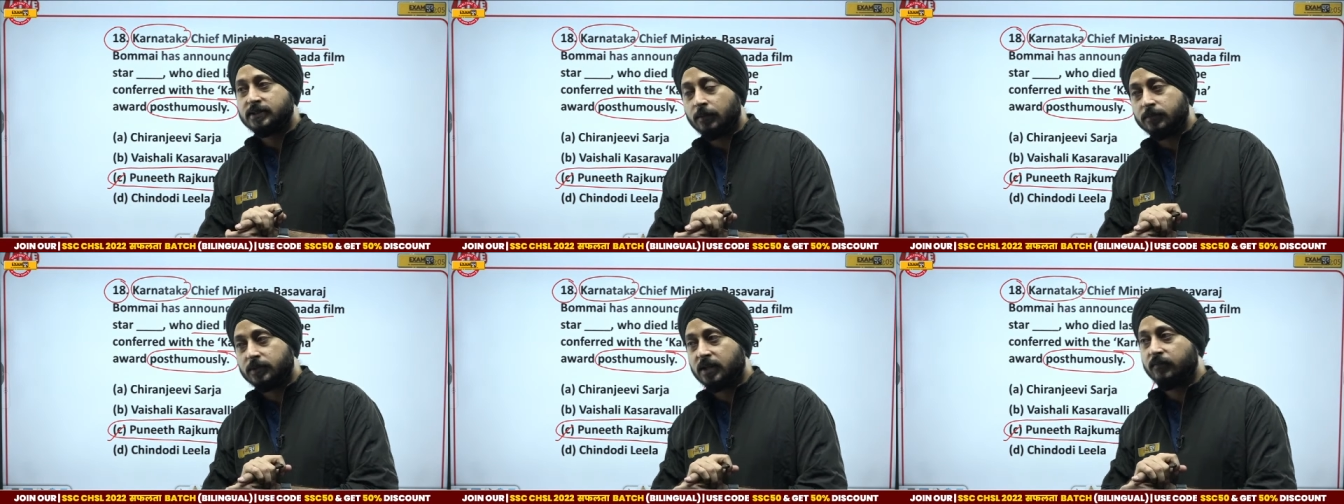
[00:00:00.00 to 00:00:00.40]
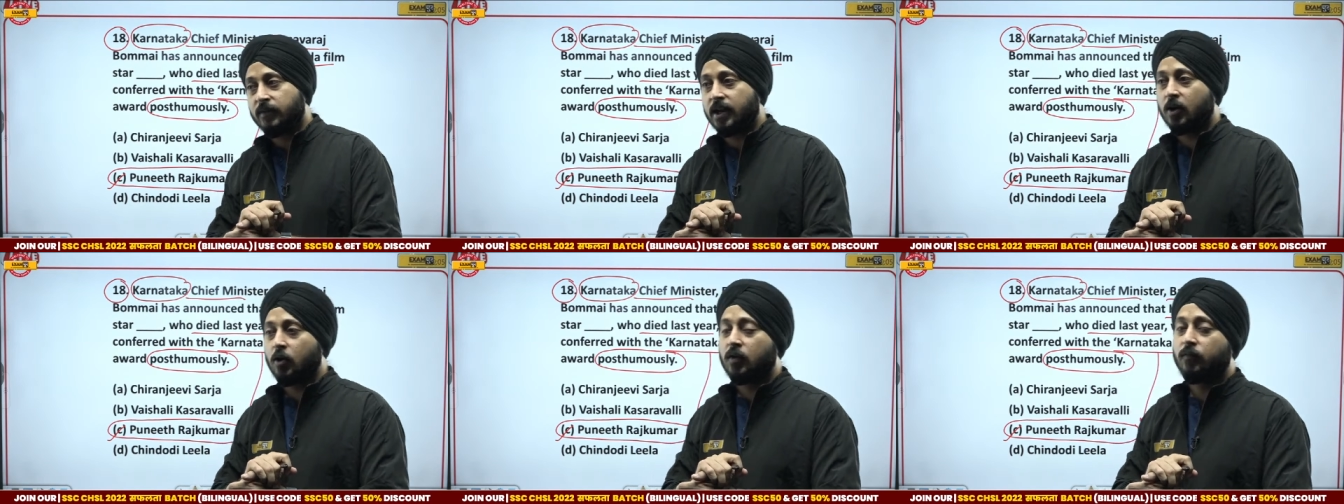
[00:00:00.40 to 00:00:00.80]
something
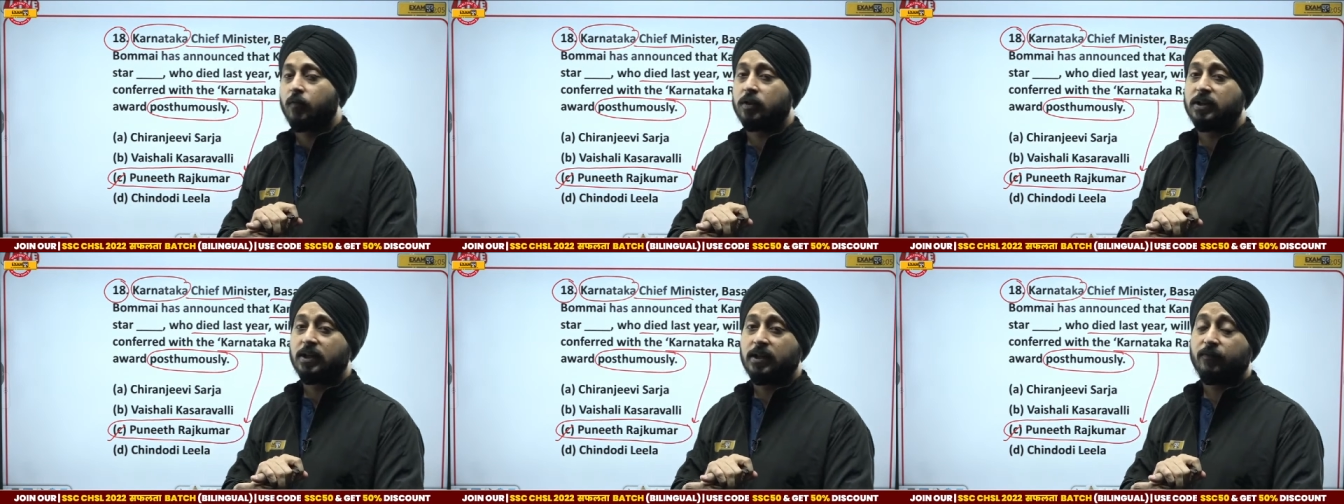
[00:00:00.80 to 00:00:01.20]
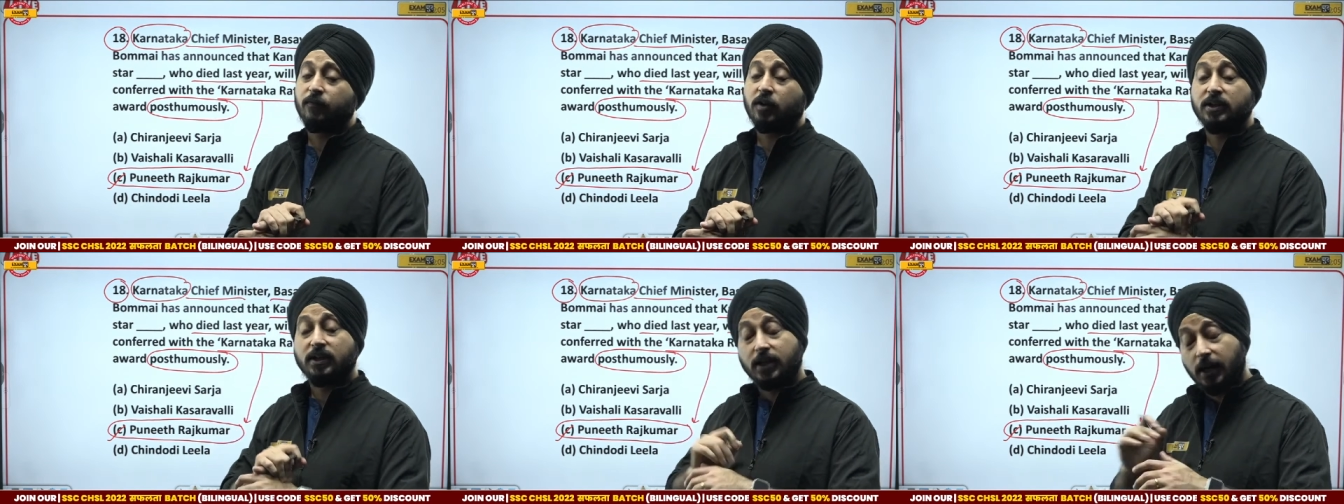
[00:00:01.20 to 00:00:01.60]
very good for the
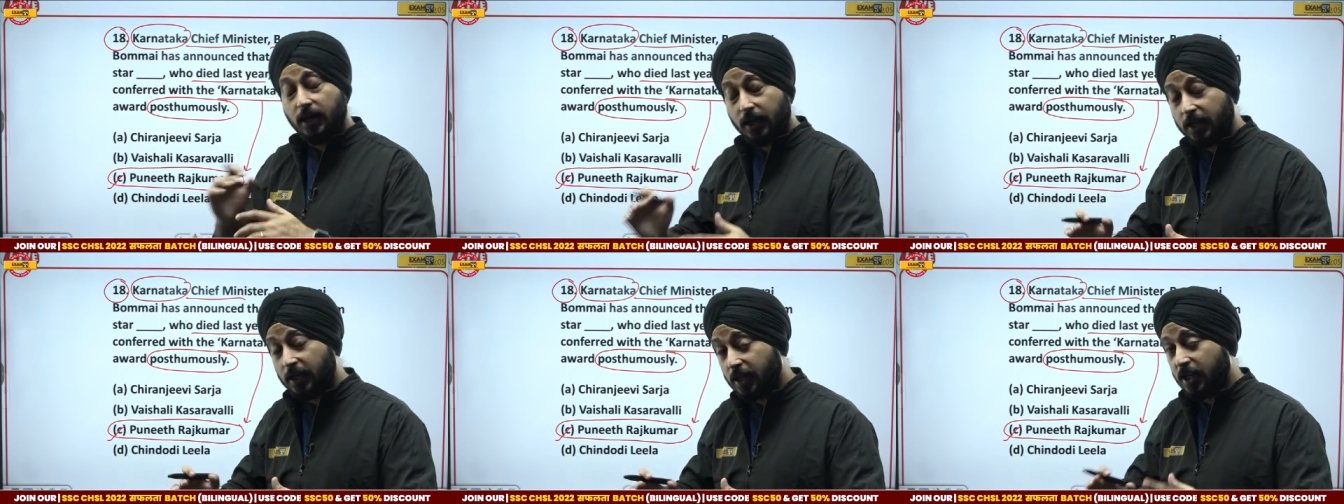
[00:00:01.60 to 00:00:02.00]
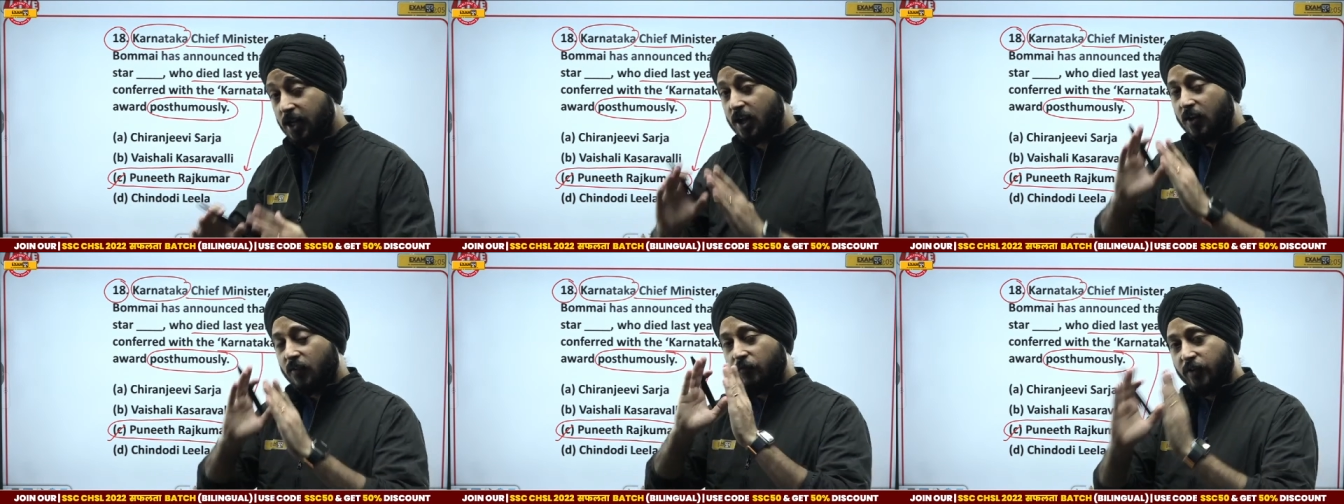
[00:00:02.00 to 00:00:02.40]
for the country,
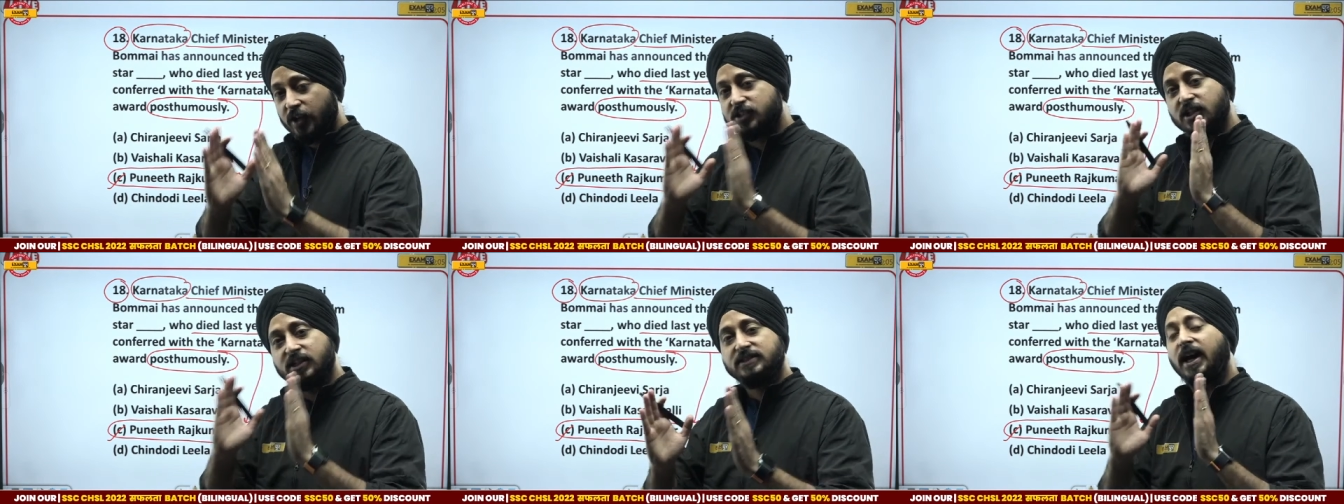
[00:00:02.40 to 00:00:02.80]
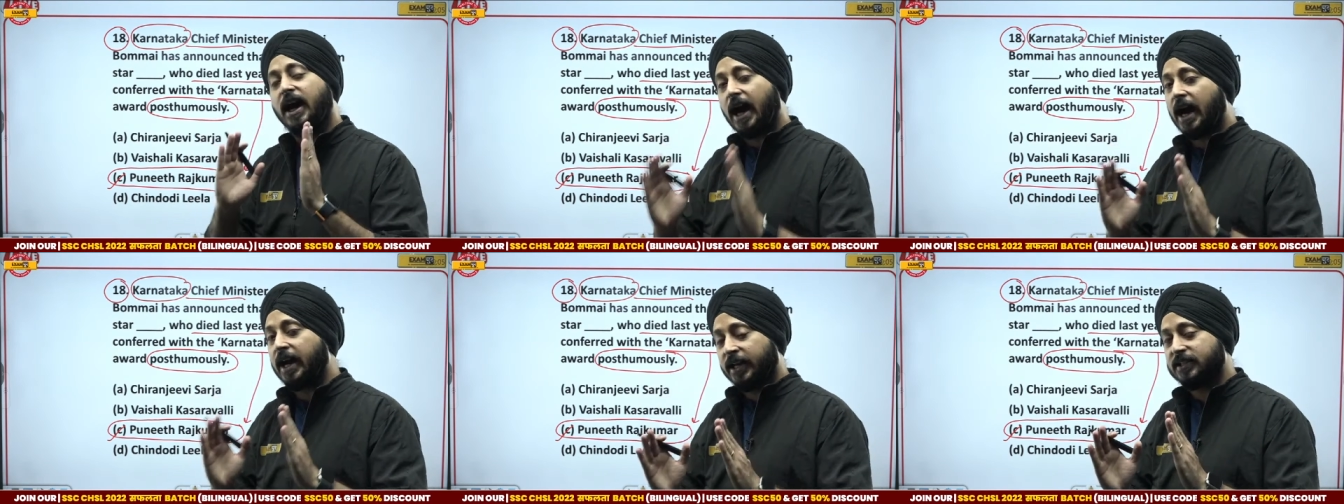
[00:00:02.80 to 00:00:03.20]
which is the
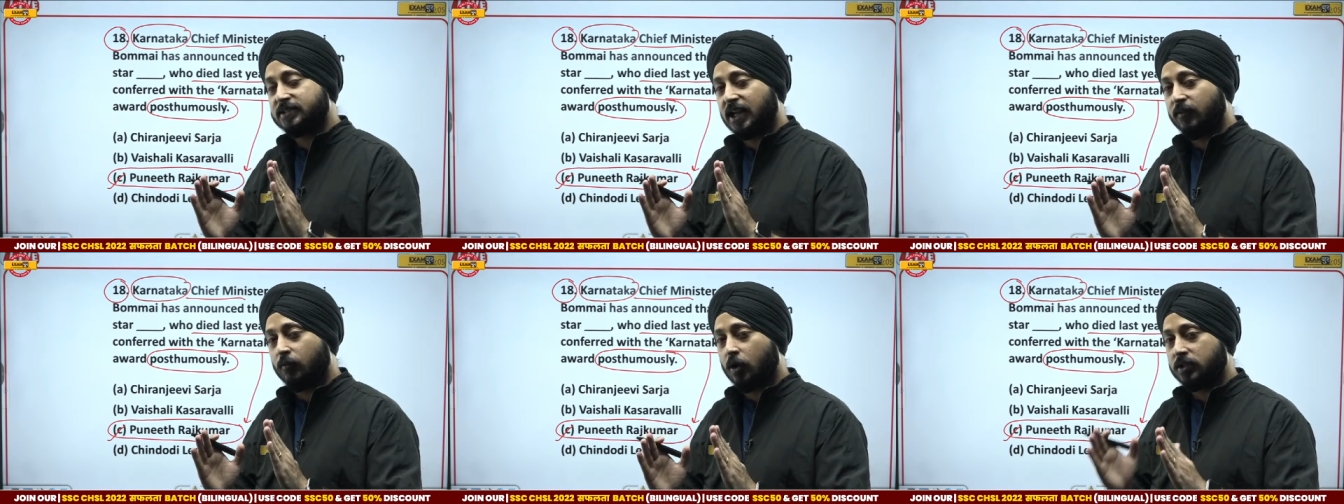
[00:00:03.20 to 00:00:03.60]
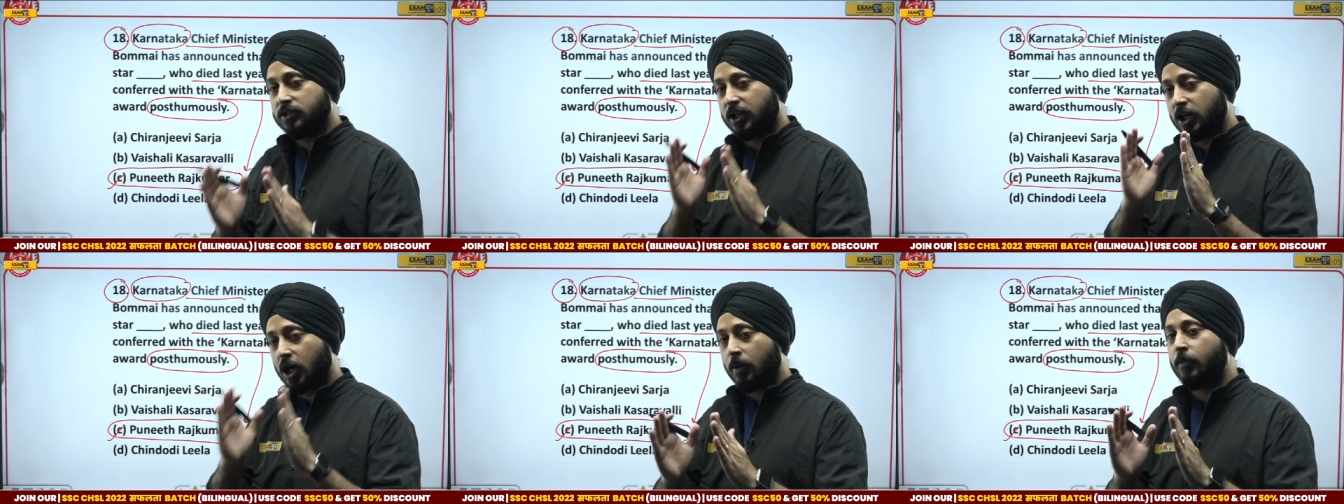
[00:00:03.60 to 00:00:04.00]
highest award the
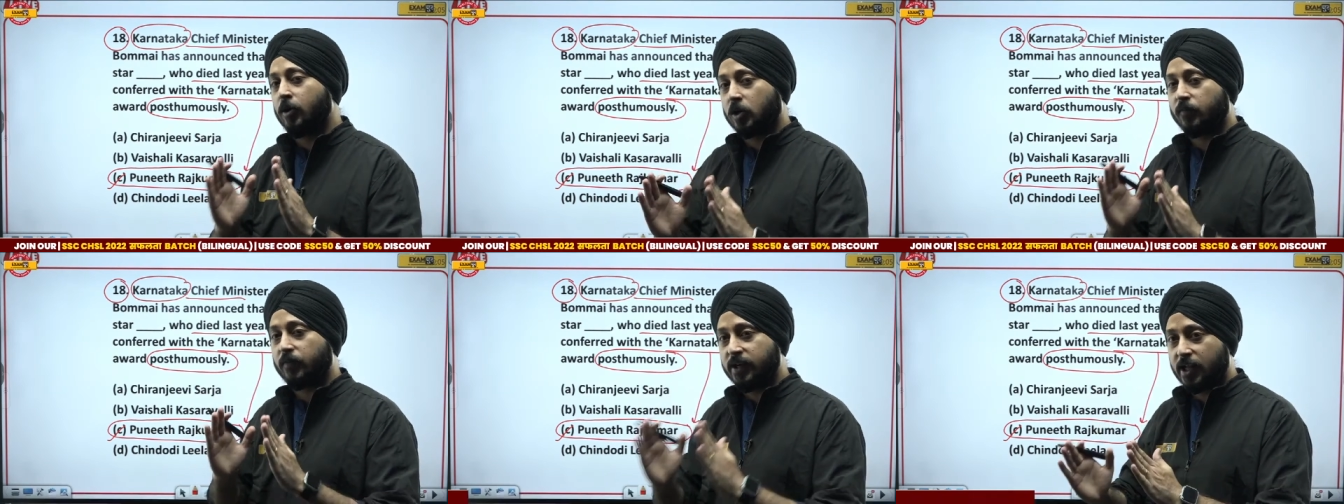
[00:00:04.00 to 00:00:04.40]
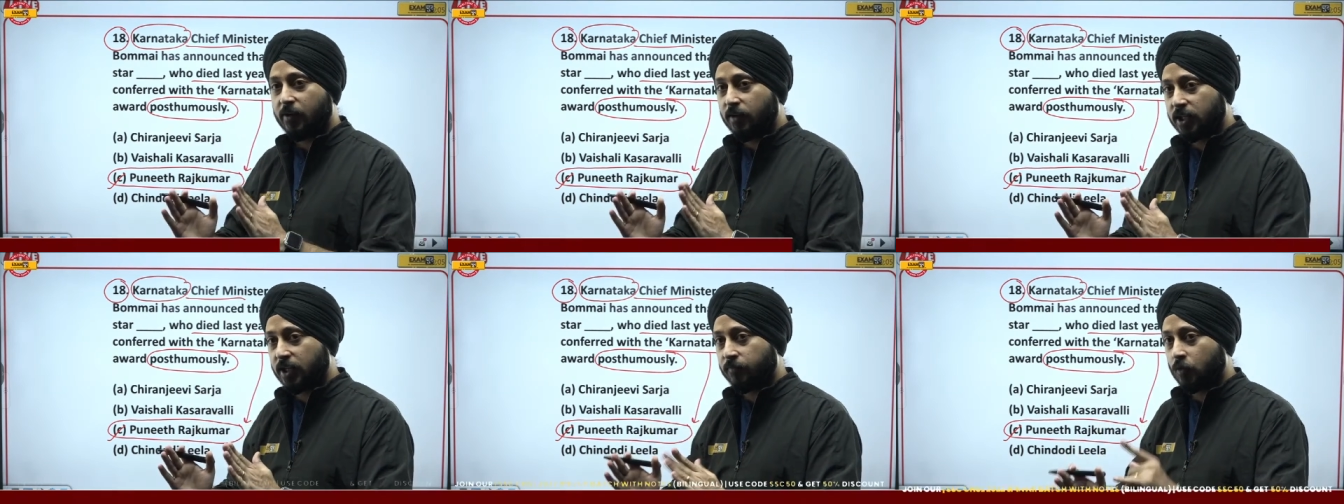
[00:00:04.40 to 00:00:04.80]
government of India
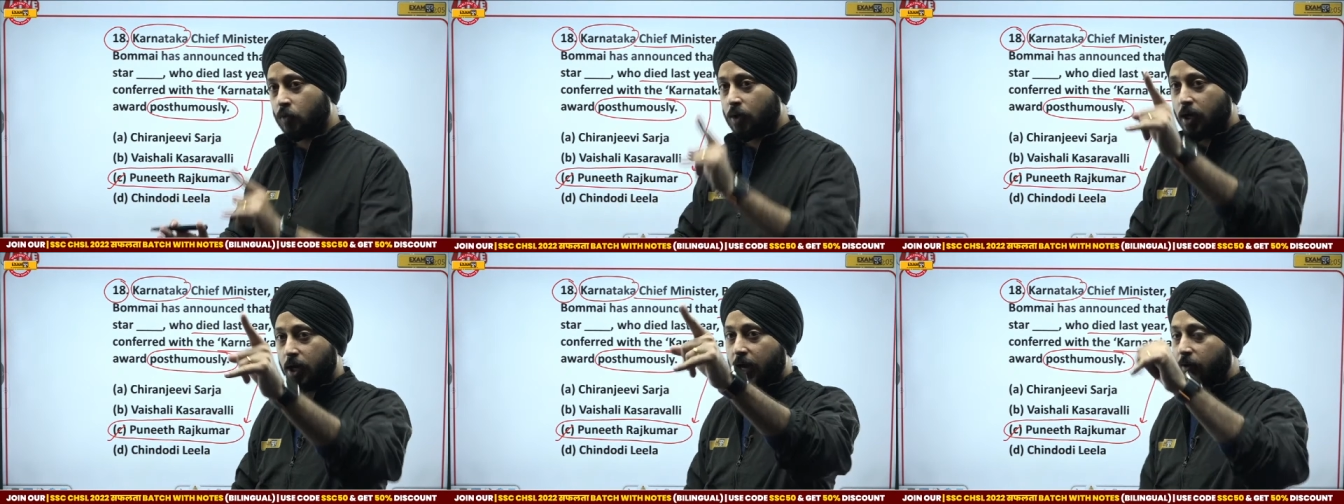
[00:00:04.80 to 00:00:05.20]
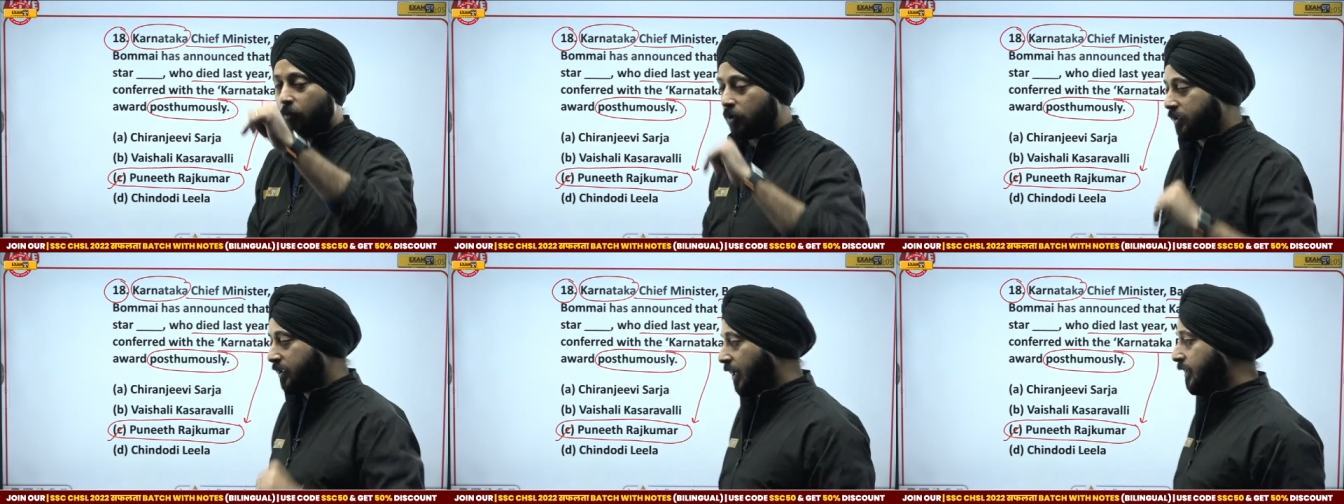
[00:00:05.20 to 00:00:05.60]
will give you? I
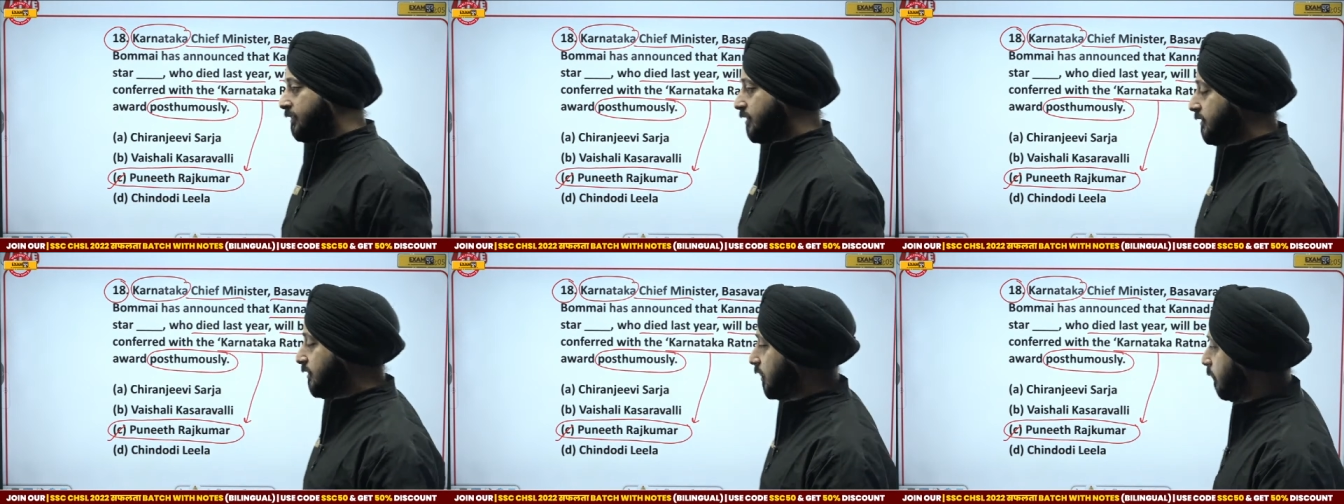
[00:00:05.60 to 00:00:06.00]
want the answer in the